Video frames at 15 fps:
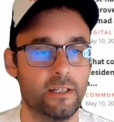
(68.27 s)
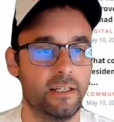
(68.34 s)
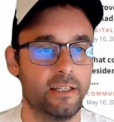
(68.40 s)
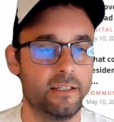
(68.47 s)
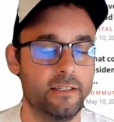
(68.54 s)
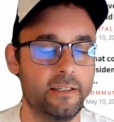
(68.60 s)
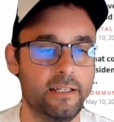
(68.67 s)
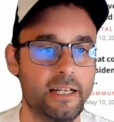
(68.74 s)

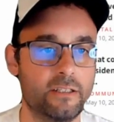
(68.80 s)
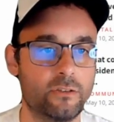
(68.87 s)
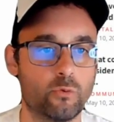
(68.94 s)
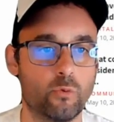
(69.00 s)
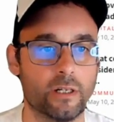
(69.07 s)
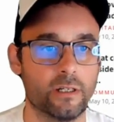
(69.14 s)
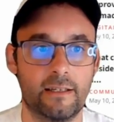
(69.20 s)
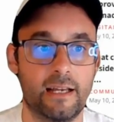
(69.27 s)
Next one,
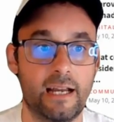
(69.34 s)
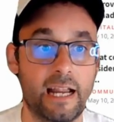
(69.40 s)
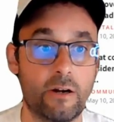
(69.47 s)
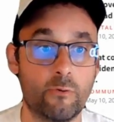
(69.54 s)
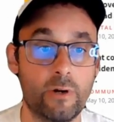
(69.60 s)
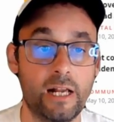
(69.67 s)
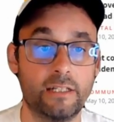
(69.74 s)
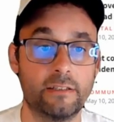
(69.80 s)
I
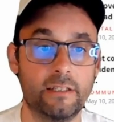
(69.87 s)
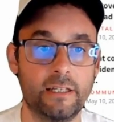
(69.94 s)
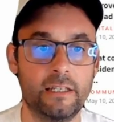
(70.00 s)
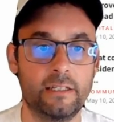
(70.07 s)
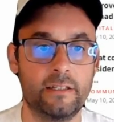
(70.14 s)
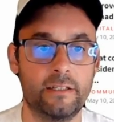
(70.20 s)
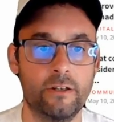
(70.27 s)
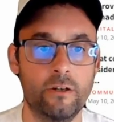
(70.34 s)
rang the
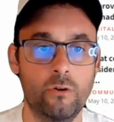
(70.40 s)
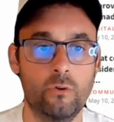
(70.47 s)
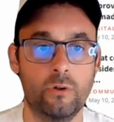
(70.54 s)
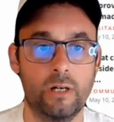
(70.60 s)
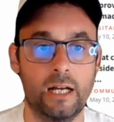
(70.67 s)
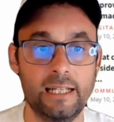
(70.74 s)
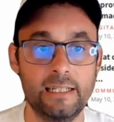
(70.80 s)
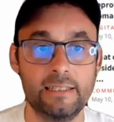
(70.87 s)
ATO
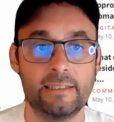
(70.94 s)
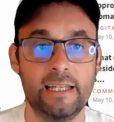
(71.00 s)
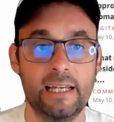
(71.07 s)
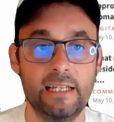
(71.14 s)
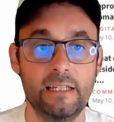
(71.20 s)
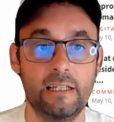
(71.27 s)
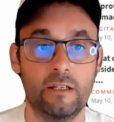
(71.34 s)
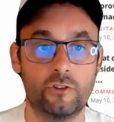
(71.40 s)
and
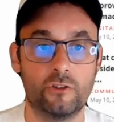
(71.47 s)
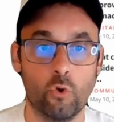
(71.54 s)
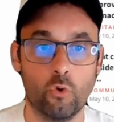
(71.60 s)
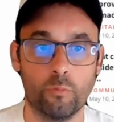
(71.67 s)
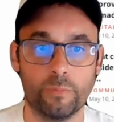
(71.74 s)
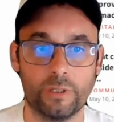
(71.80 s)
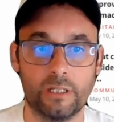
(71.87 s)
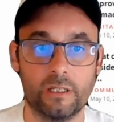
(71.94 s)
they told
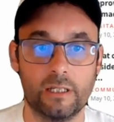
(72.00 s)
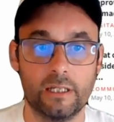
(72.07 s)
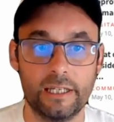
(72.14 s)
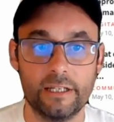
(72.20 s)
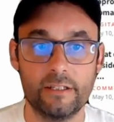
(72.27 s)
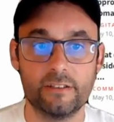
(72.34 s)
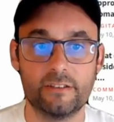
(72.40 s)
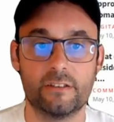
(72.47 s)
me it
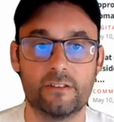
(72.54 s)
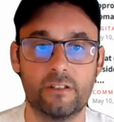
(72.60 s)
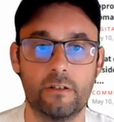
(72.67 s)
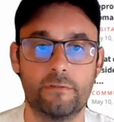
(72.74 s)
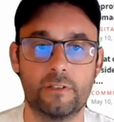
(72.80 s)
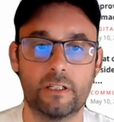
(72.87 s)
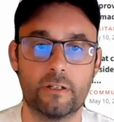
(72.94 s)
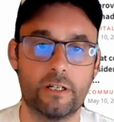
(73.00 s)
is a
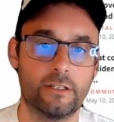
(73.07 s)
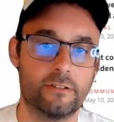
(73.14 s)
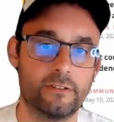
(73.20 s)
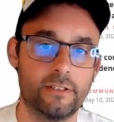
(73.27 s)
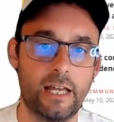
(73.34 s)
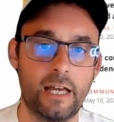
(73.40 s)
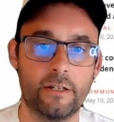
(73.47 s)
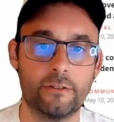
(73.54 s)
self-declared
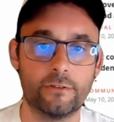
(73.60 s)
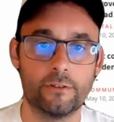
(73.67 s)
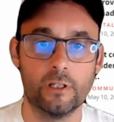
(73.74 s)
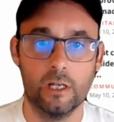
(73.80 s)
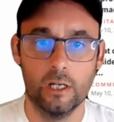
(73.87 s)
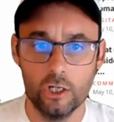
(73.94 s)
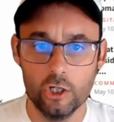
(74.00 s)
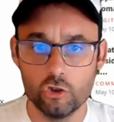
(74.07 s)
status,
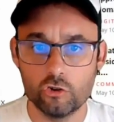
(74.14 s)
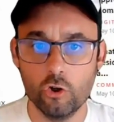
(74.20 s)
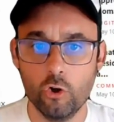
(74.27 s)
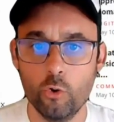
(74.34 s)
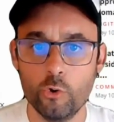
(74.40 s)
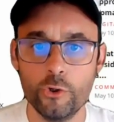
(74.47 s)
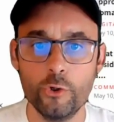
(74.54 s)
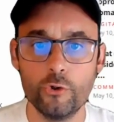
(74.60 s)
so
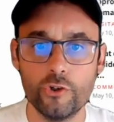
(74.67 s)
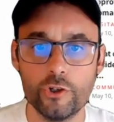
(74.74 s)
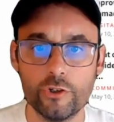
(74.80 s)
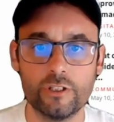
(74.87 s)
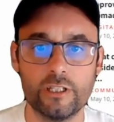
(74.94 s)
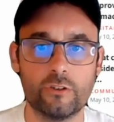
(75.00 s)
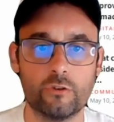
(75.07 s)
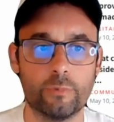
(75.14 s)
you just
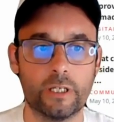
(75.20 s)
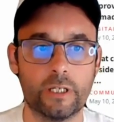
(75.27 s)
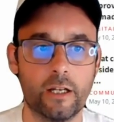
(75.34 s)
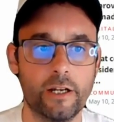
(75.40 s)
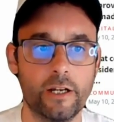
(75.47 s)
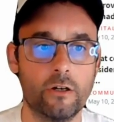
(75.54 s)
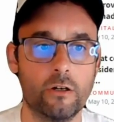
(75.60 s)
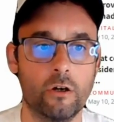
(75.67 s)
need to be
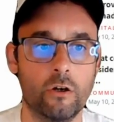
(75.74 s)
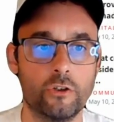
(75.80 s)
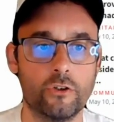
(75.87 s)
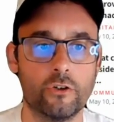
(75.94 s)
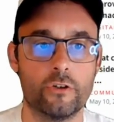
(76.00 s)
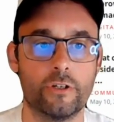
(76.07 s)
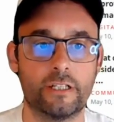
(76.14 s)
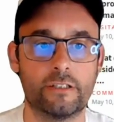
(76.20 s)
clear on your
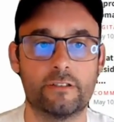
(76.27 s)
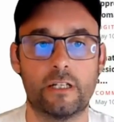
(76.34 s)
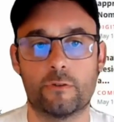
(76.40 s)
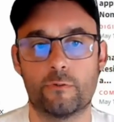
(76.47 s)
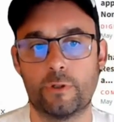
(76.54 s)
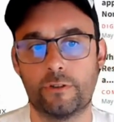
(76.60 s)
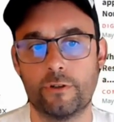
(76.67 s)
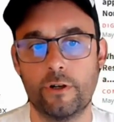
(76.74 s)
next tax
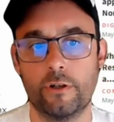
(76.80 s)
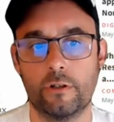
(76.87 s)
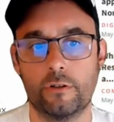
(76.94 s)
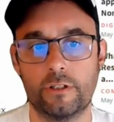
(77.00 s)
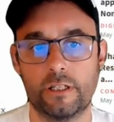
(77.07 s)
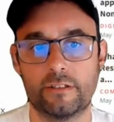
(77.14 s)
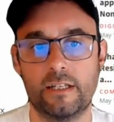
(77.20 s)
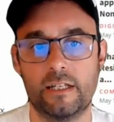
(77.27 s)
return on the
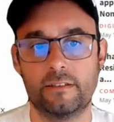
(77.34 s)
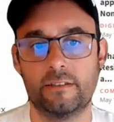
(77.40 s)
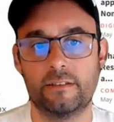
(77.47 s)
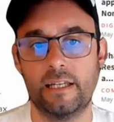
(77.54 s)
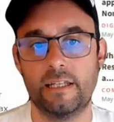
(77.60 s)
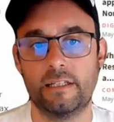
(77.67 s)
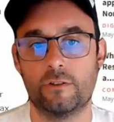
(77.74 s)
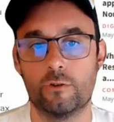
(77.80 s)
exact
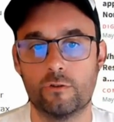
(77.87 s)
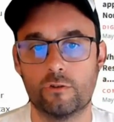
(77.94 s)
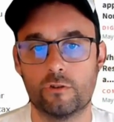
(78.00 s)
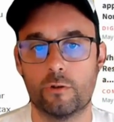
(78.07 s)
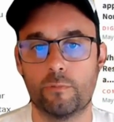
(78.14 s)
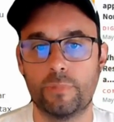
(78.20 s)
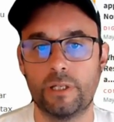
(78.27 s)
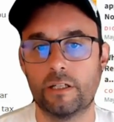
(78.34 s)
date you stop
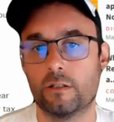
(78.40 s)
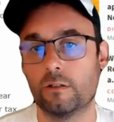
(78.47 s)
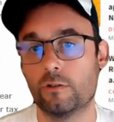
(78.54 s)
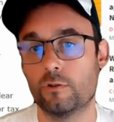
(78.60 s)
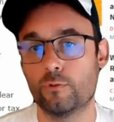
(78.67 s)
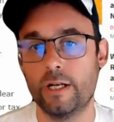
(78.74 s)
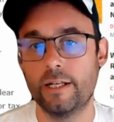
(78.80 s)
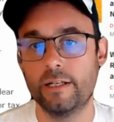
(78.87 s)
being an
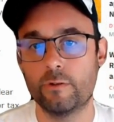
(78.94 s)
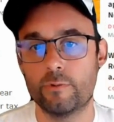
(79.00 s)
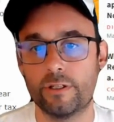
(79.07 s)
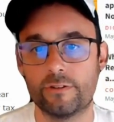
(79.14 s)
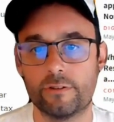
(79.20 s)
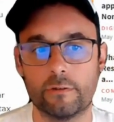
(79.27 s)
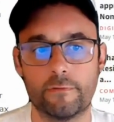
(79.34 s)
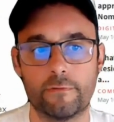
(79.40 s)
Australian
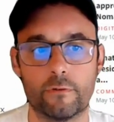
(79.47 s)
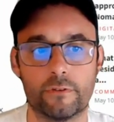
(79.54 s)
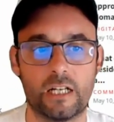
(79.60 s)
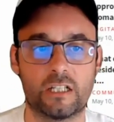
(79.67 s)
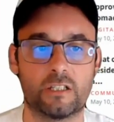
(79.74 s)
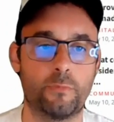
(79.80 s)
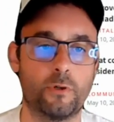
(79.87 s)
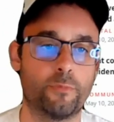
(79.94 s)
resident for tax
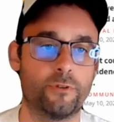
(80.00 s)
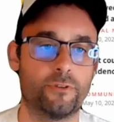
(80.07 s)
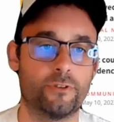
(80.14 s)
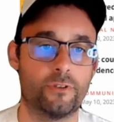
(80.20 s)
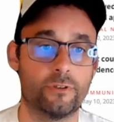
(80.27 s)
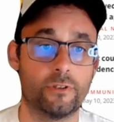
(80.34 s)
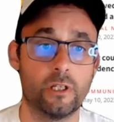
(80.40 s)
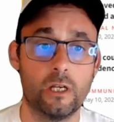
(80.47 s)

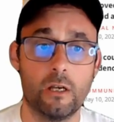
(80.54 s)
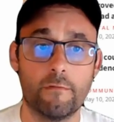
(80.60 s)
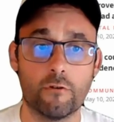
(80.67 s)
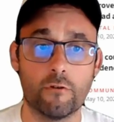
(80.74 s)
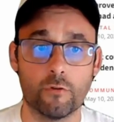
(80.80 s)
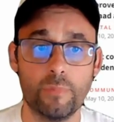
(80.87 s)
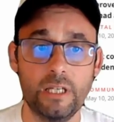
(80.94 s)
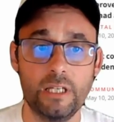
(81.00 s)
purposes. For
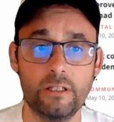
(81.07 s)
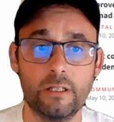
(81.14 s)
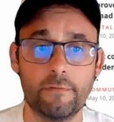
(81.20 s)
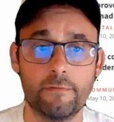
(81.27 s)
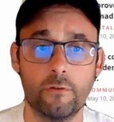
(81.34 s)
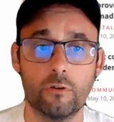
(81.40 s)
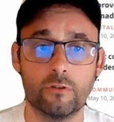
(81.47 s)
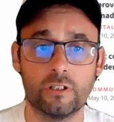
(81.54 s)
me, that
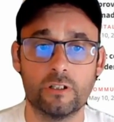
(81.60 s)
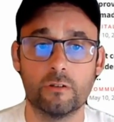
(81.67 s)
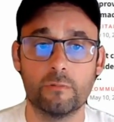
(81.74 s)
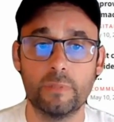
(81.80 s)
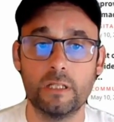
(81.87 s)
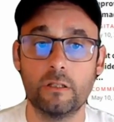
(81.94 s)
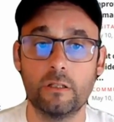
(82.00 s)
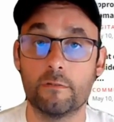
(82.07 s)
falls in the
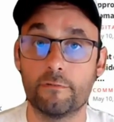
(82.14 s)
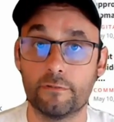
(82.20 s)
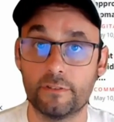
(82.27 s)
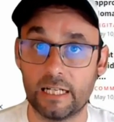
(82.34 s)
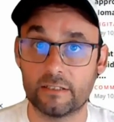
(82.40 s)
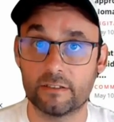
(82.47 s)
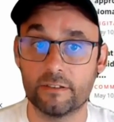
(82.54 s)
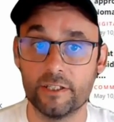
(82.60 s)
middle of
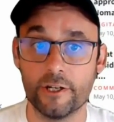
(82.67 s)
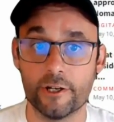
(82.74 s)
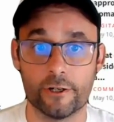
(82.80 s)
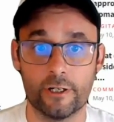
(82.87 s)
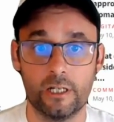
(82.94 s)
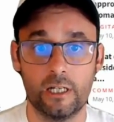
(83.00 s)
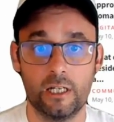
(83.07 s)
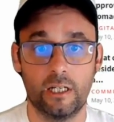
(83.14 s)
tax year.
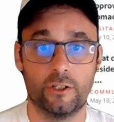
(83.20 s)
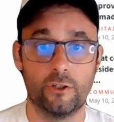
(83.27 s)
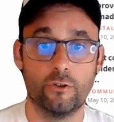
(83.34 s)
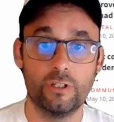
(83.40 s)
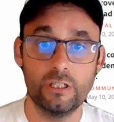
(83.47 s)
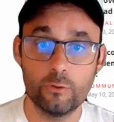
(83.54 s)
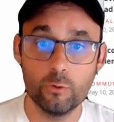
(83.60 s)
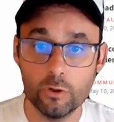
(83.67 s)
You
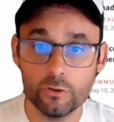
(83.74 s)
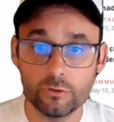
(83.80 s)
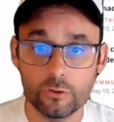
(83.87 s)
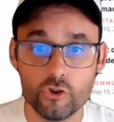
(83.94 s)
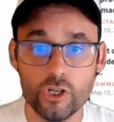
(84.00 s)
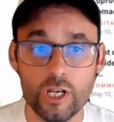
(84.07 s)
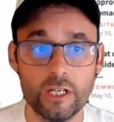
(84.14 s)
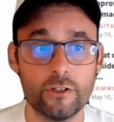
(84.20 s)
need to also
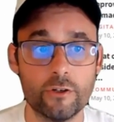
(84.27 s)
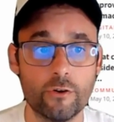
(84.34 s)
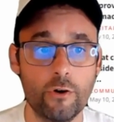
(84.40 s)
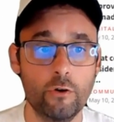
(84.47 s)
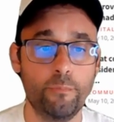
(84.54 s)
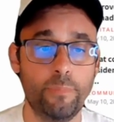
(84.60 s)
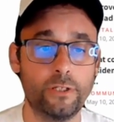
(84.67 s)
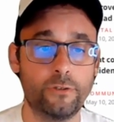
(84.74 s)
check your
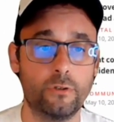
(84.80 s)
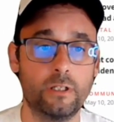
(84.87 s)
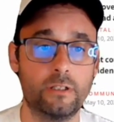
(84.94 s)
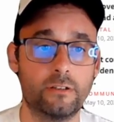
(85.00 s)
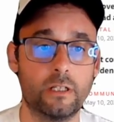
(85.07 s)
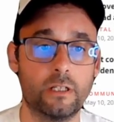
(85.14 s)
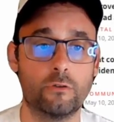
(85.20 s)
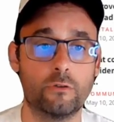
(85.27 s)
own personal
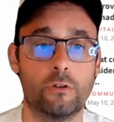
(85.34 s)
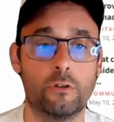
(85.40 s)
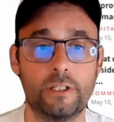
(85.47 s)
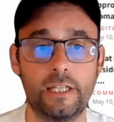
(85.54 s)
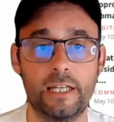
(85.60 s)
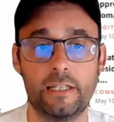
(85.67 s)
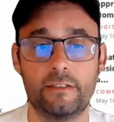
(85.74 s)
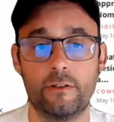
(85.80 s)
status on
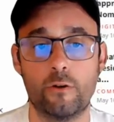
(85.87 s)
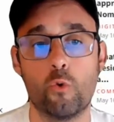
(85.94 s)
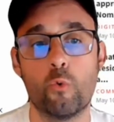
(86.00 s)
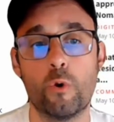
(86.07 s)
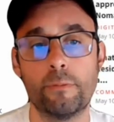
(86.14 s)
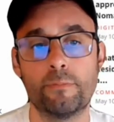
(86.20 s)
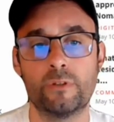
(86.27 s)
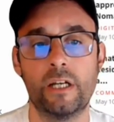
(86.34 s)
the ATO
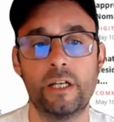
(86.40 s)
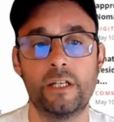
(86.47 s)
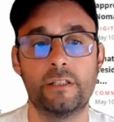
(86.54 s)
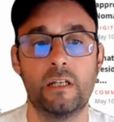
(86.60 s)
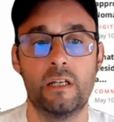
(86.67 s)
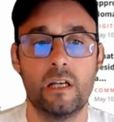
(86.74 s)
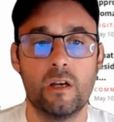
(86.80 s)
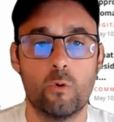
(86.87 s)
website,
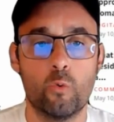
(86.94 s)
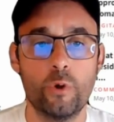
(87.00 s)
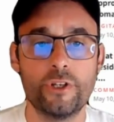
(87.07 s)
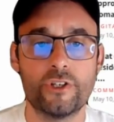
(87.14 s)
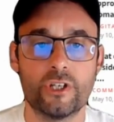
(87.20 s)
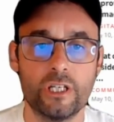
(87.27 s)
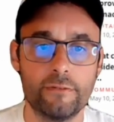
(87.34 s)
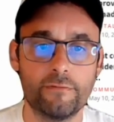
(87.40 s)

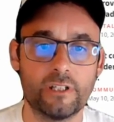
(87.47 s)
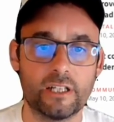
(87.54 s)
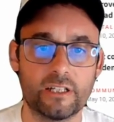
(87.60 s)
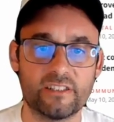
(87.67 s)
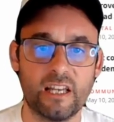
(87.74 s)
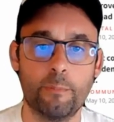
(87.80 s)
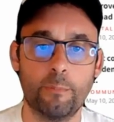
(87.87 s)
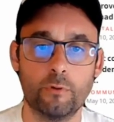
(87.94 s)
which gives
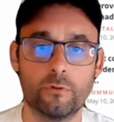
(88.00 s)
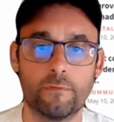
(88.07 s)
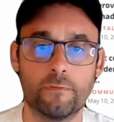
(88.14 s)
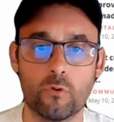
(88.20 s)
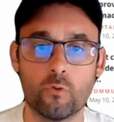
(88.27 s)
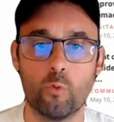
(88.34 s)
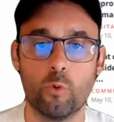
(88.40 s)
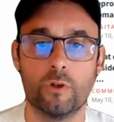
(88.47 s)
examples for
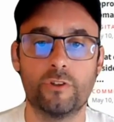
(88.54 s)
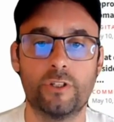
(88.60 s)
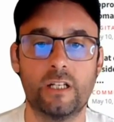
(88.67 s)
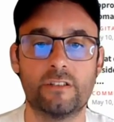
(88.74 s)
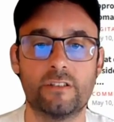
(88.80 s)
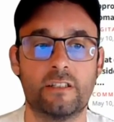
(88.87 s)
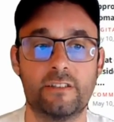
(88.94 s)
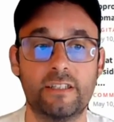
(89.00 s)
what does
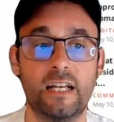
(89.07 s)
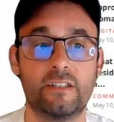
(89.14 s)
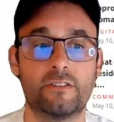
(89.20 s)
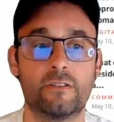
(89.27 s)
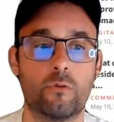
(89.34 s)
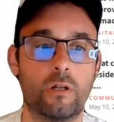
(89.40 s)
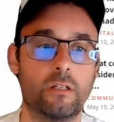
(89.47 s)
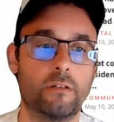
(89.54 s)
and doesn't
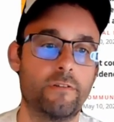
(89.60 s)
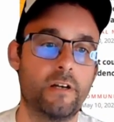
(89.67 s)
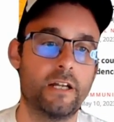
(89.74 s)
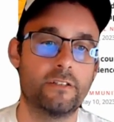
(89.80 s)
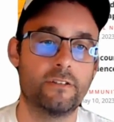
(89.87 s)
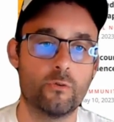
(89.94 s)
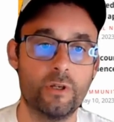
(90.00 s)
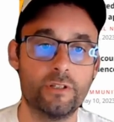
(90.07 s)
qualify as
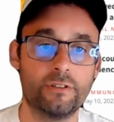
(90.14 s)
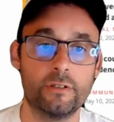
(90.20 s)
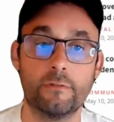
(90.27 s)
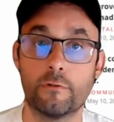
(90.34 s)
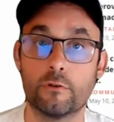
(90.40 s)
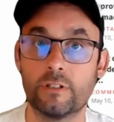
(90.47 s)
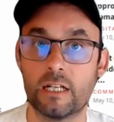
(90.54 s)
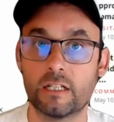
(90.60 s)
a resident
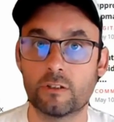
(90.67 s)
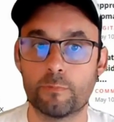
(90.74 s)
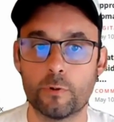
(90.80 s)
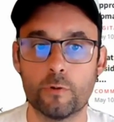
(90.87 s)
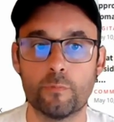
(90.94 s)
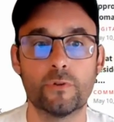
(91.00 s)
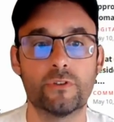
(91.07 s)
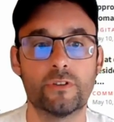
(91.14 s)
for tax
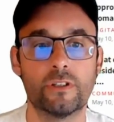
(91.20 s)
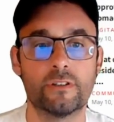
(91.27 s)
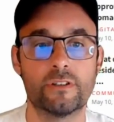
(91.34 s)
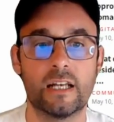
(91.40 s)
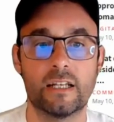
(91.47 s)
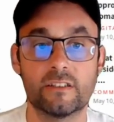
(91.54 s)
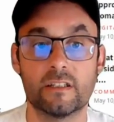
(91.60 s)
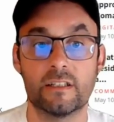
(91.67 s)
purposes,
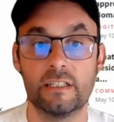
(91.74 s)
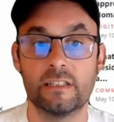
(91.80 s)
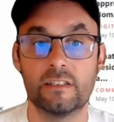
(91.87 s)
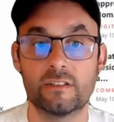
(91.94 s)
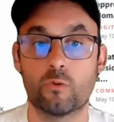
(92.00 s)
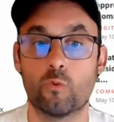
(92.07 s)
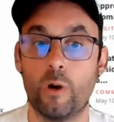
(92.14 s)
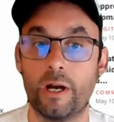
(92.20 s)
as it's
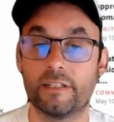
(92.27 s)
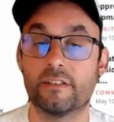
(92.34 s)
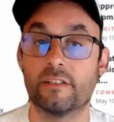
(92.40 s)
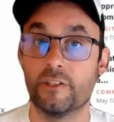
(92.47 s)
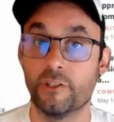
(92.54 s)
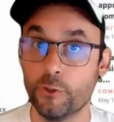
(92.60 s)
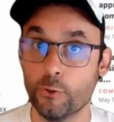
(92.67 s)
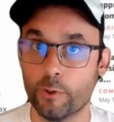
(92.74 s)
quite
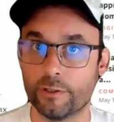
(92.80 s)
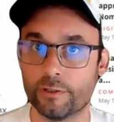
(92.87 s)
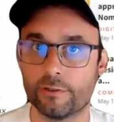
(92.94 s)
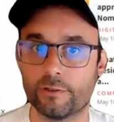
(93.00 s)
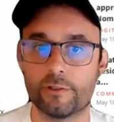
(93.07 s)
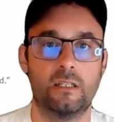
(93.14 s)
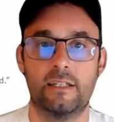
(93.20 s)
nuanced.